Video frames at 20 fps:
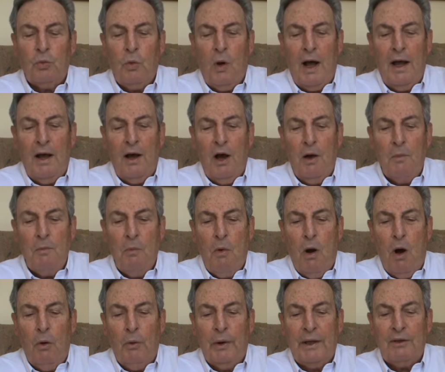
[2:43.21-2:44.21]
Waiho
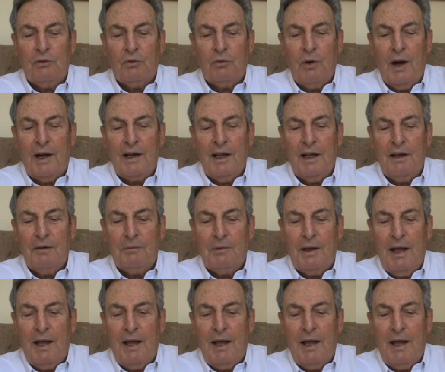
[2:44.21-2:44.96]
Marwings runner,